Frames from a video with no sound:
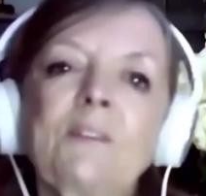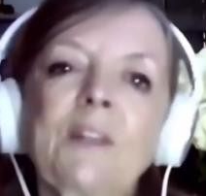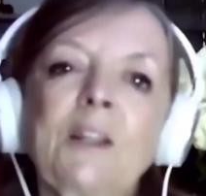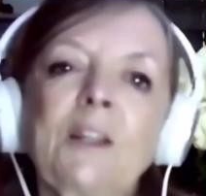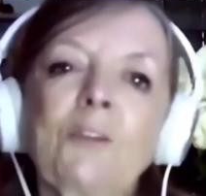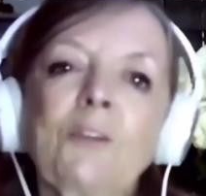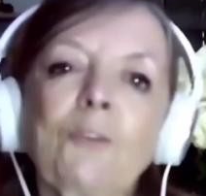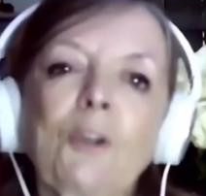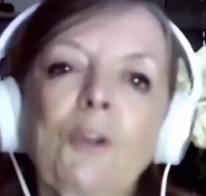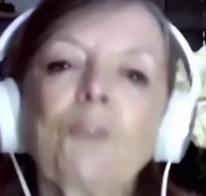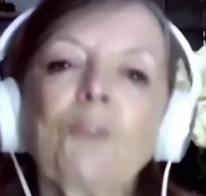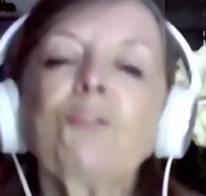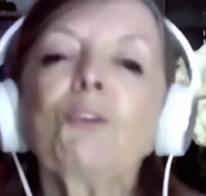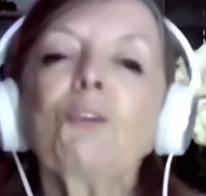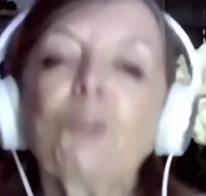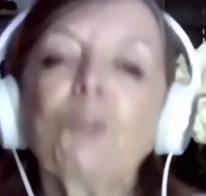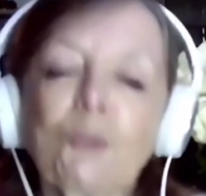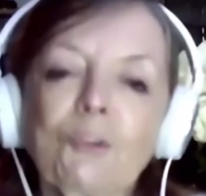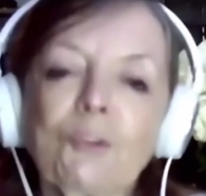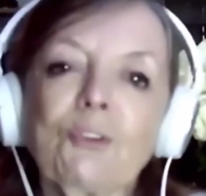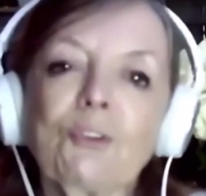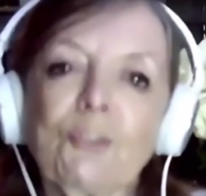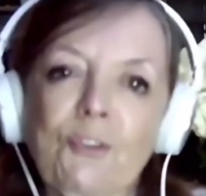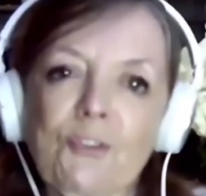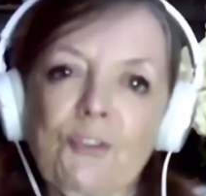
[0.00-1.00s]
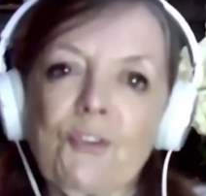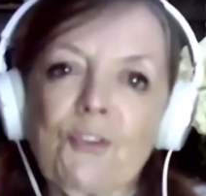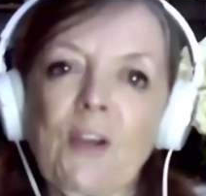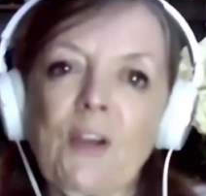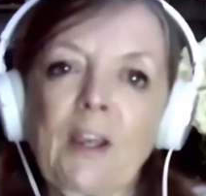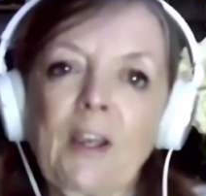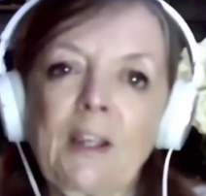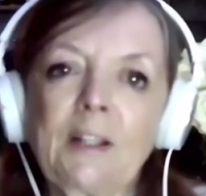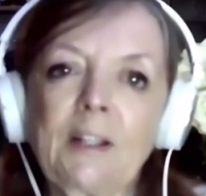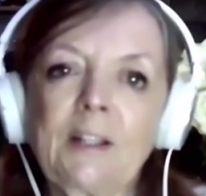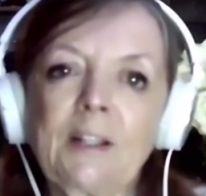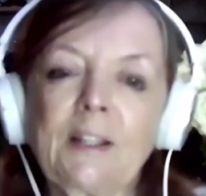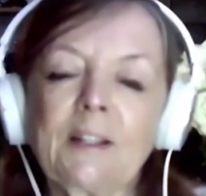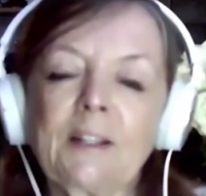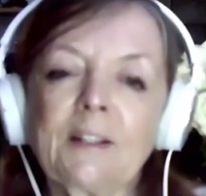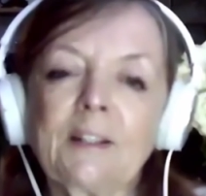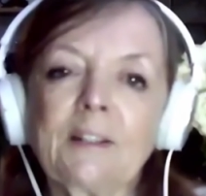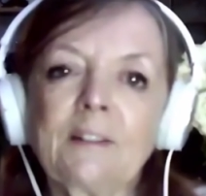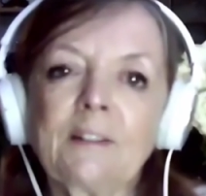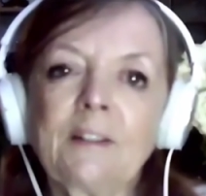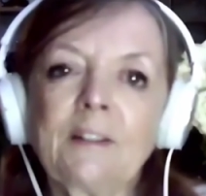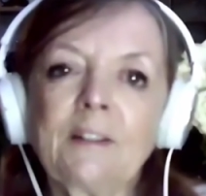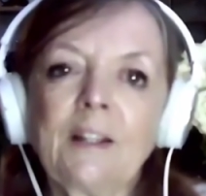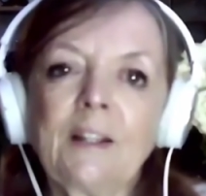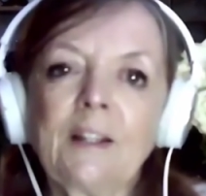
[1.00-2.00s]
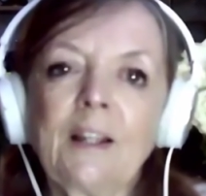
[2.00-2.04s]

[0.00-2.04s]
if, if you look at Australia,